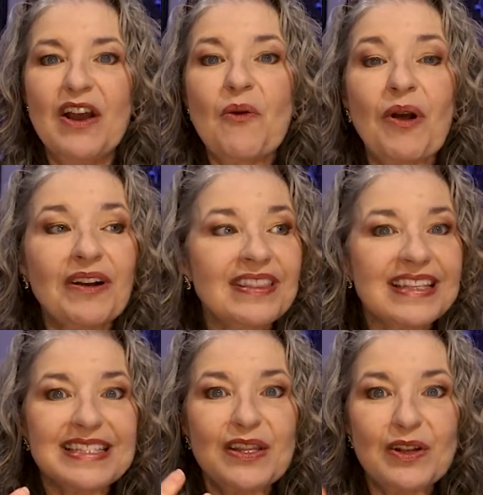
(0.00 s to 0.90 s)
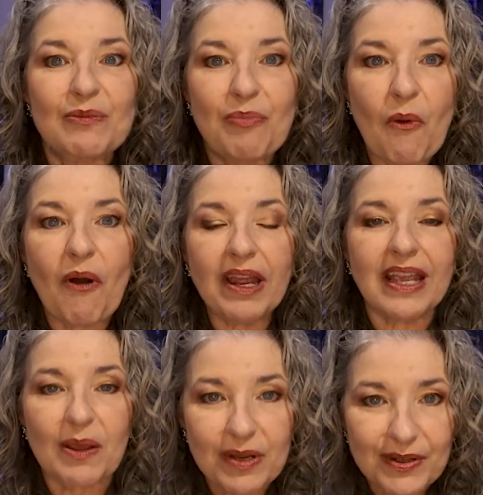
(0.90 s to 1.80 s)
where this little boy
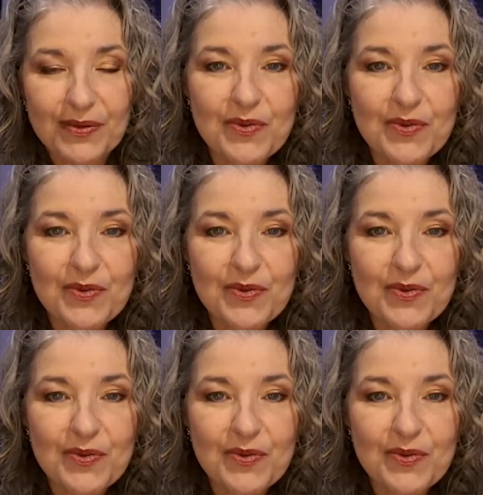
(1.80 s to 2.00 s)
came into the